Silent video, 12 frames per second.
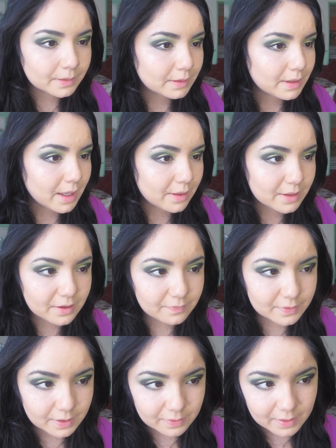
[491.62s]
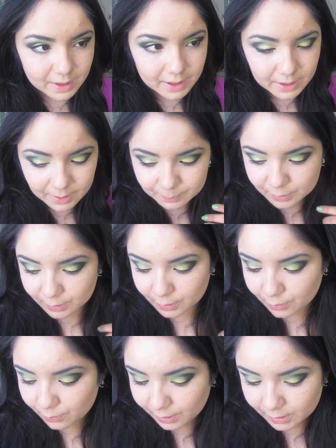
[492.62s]
Now that I've done that, I'm going to
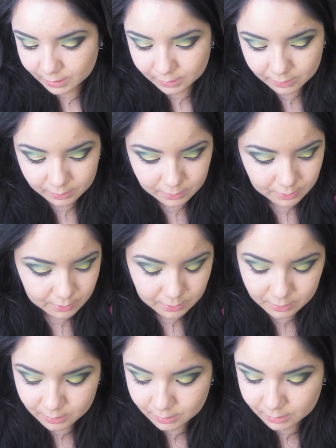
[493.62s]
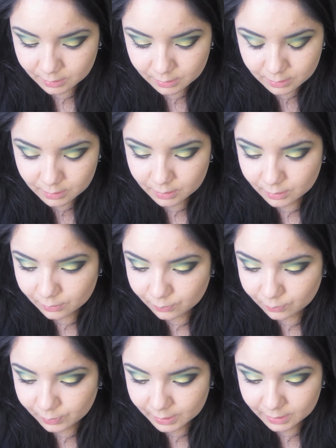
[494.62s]
go in
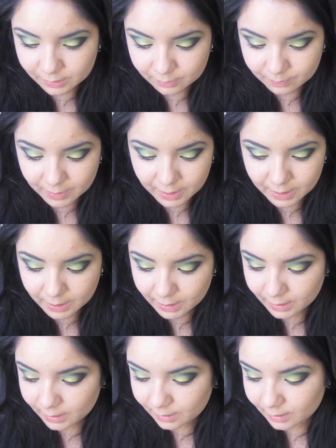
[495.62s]
with my